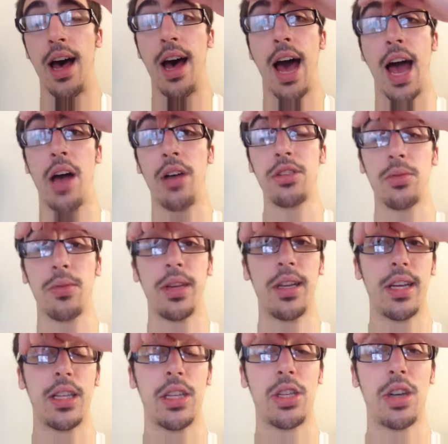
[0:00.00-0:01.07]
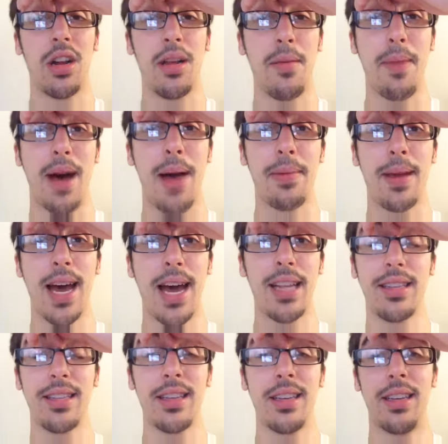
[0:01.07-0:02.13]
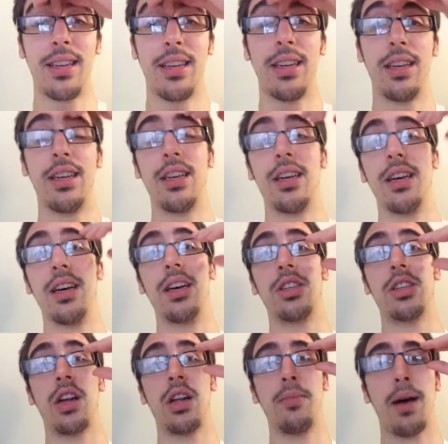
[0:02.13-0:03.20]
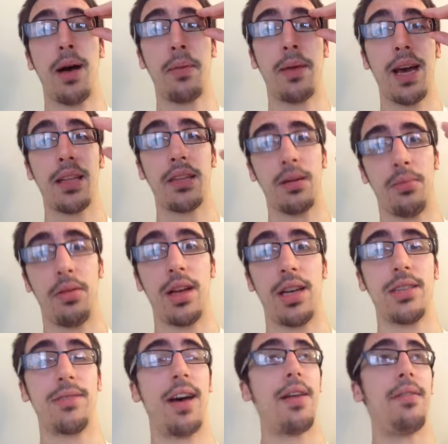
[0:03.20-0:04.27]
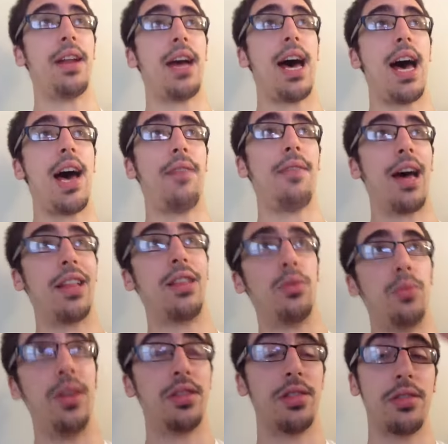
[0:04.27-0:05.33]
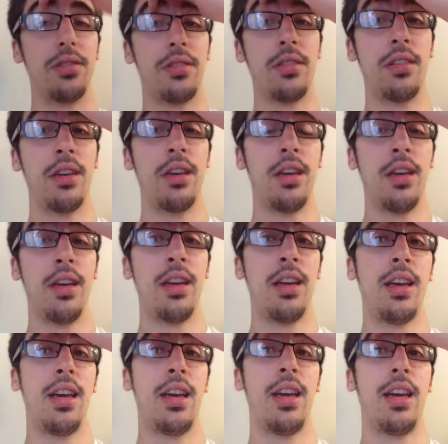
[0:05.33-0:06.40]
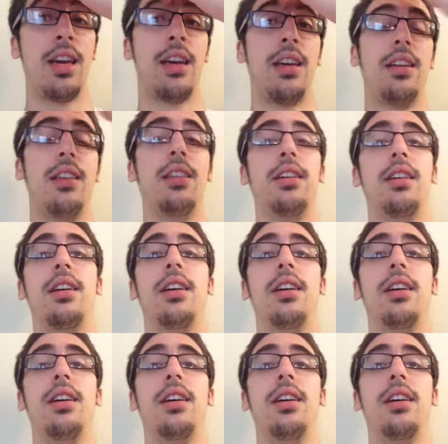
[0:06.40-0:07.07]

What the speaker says: also really like the Charlotte Bobcats. Charlotte Bobcats are +5.5 at the Wizards, and